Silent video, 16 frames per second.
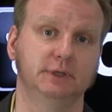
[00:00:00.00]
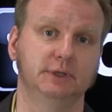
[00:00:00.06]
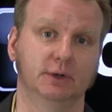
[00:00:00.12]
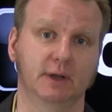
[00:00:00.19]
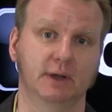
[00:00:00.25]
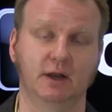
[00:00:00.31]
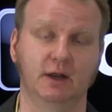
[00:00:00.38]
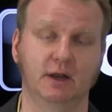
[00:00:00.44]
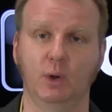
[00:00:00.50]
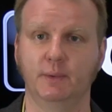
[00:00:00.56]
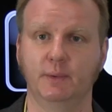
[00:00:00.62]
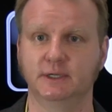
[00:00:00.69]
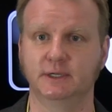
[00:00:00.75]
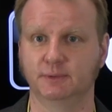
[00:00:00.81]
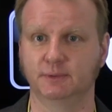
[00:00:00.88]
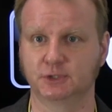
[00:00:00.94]
kind of the way we
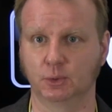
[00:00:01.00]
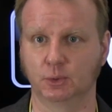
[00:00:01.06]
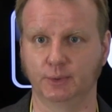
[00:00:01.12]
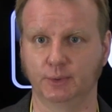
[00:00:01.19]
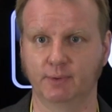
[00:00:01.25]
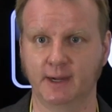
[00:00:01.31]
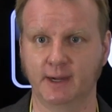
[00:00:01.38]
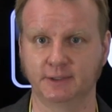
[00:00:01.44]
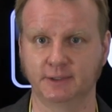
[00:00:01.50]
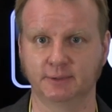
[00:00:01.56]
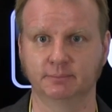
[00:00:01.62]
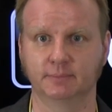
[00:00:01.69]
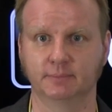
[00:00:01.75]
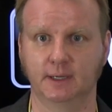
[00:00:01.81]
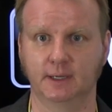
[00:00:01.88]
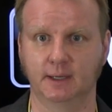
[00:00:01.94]
did with Totally
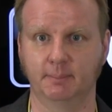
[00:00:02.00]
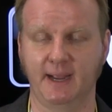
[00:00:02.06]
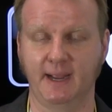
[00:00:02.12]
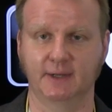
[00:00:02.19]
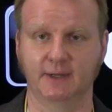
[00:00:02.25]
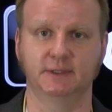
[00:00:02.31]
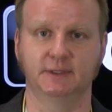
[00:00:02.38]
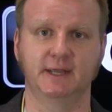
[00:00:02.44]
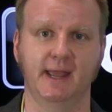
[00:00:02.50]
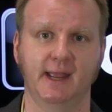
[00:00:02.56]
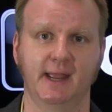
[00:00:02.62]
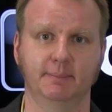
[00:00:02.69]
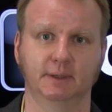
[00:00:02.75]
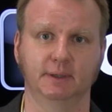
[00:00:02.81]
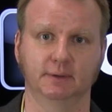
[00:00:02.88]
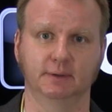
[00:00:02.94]
Random back in the day,
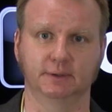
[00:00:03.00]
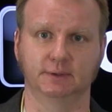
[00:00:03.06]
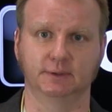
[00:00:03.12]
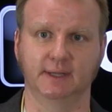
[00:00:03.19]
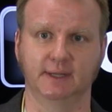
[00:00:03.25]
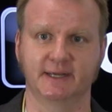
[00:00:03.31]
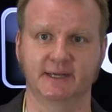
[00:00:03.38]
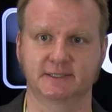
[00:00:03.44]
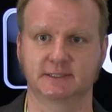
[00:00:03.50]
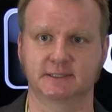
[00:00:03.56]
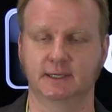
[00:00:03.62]
but a little less